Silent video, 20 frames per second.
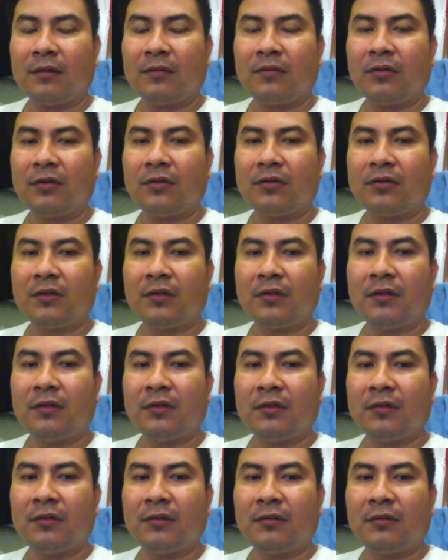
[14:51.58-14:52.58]

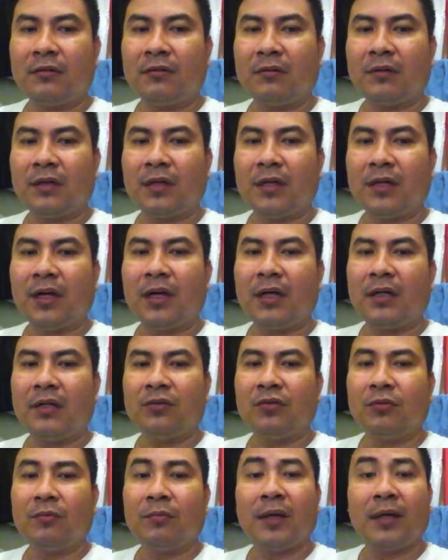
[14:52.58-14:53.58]
Dr.
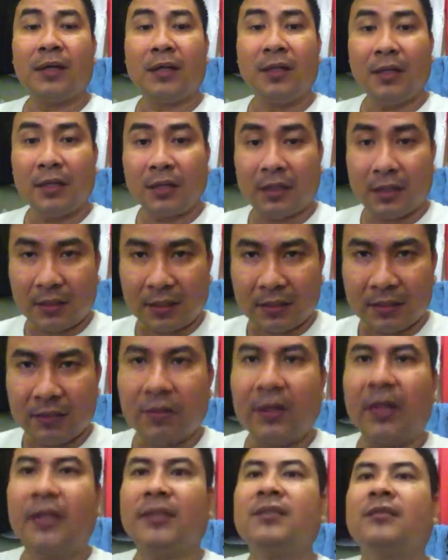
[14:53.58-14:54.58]
Ricardo Maria
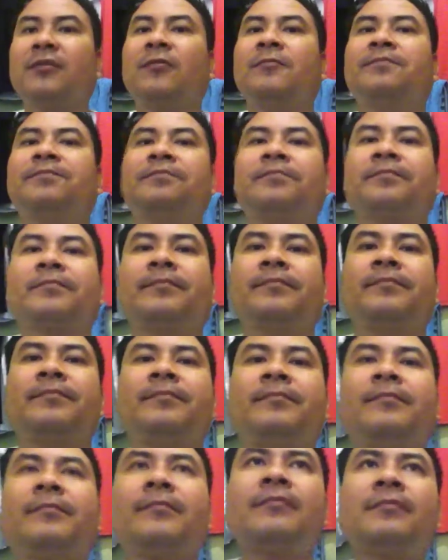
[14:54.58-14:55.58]
Nolasco.
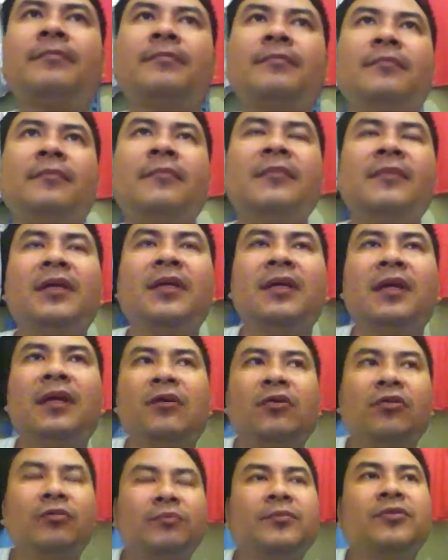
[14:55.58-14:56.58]
And I
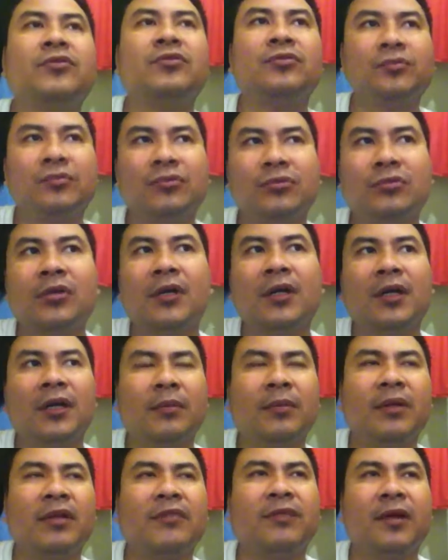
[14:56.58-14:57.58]
hope to,
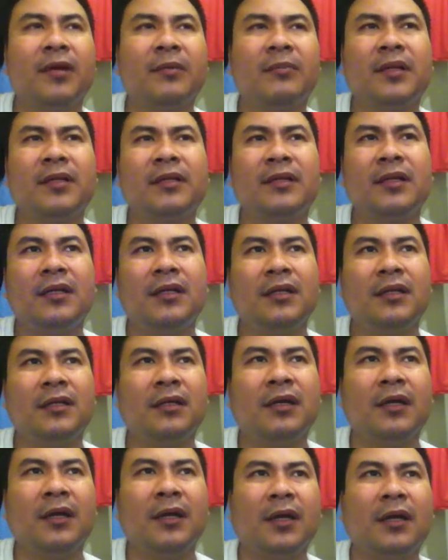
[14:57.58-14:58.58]
even if I'm not really
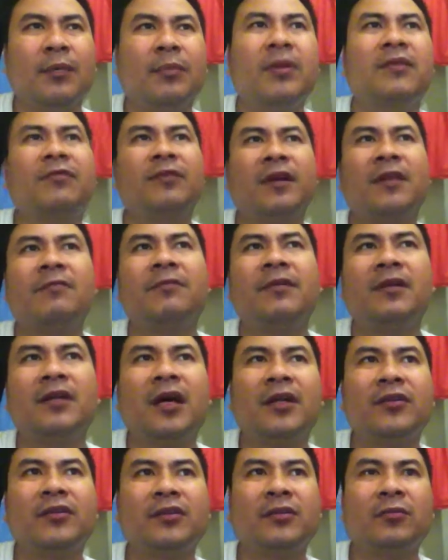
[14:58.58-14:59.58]
But if I feel
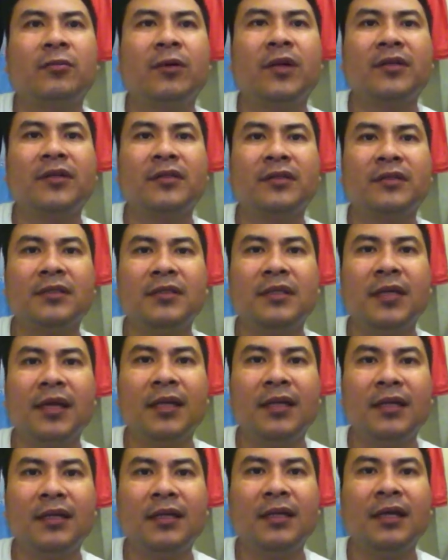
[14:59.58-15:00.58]
under the weather
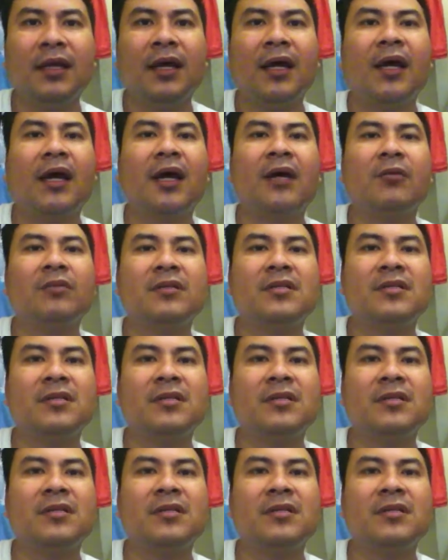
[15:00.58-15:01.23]
today, I would